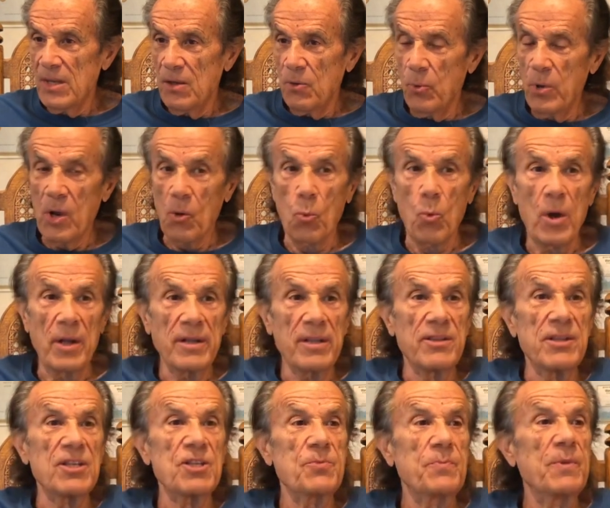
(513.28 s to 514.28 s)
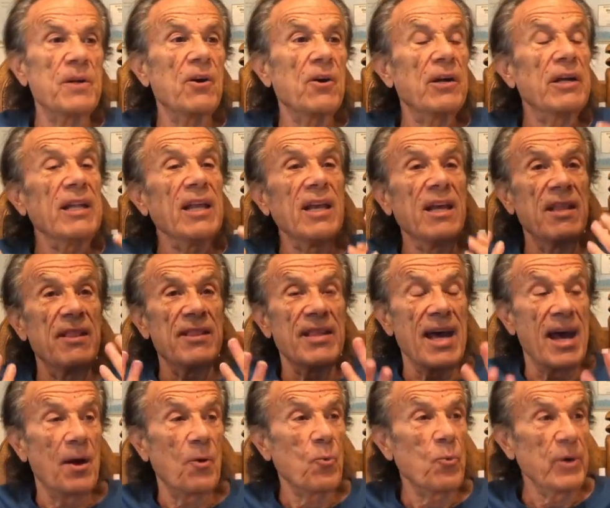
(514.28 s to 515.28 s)
We are one in the Spirit in
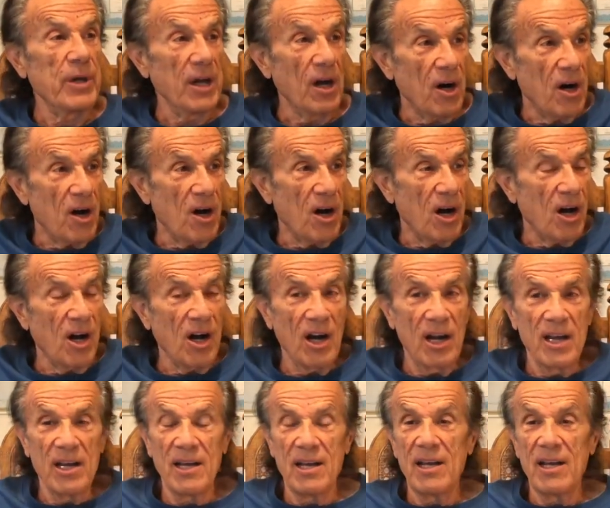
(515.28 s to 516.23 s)
that we are